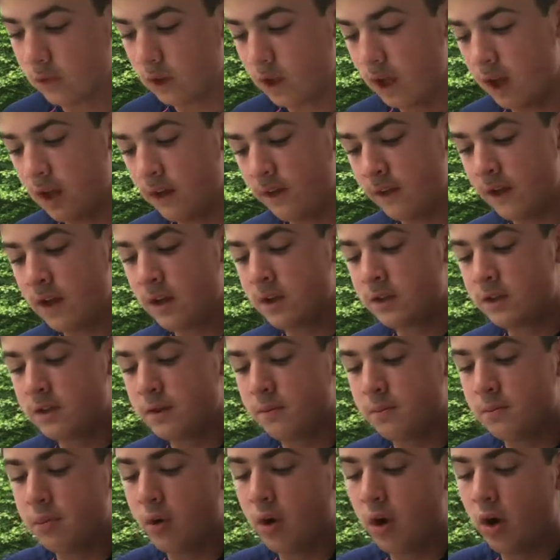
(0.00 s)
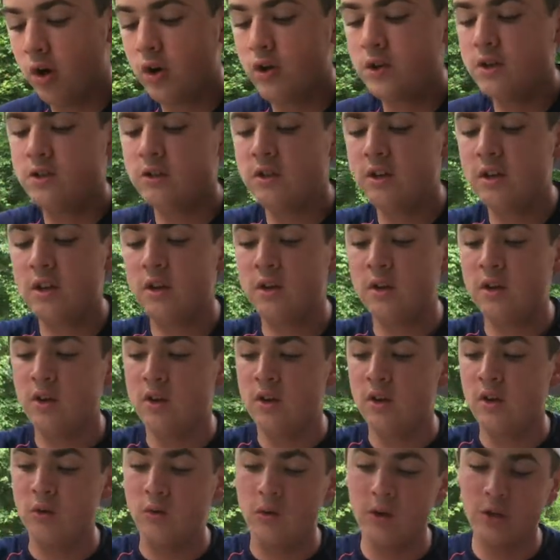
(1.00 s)
And then some parsley,
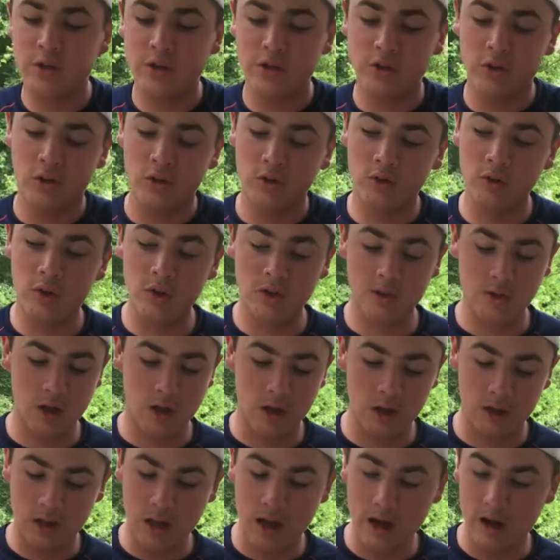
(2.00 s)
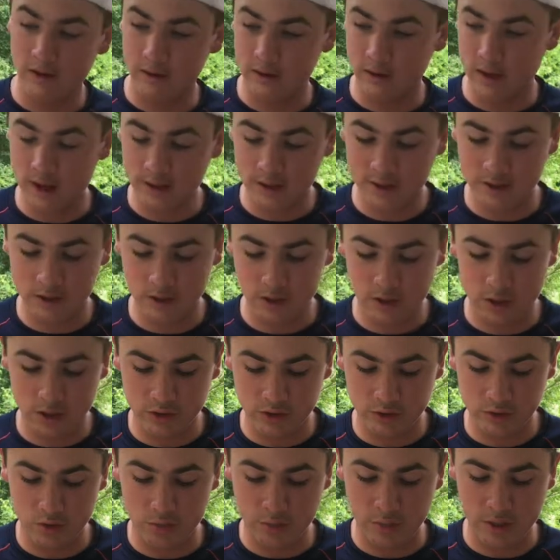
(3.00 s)
which looks a lot like
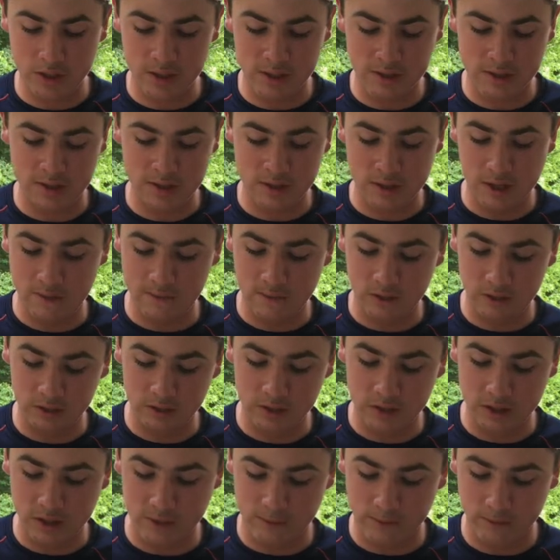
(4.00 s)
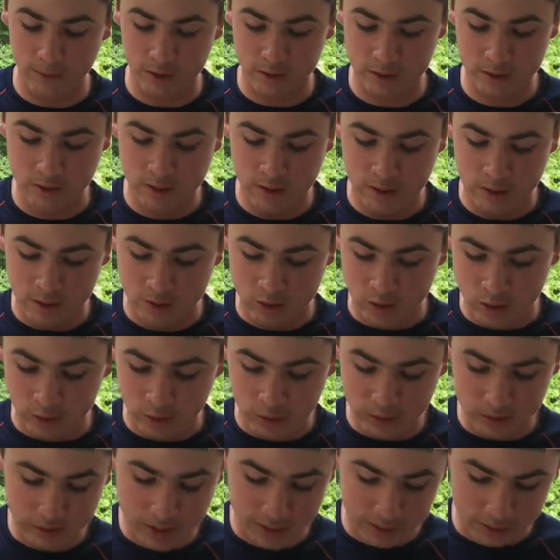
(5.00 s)
cilantro, but it's definitely different.
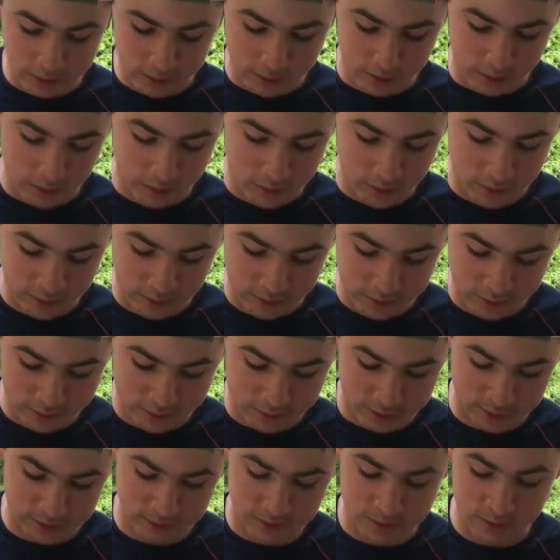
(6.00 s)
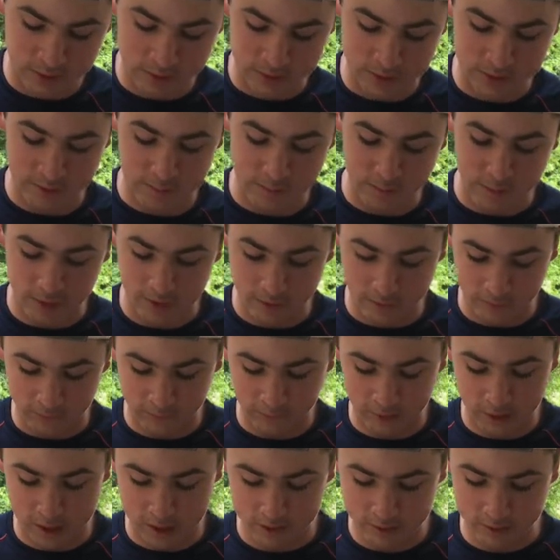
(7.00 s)
We like to grow it because there's some
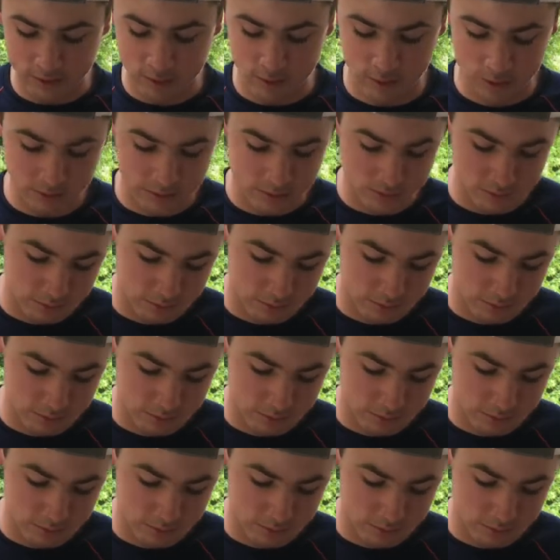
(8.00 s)
butterflies called some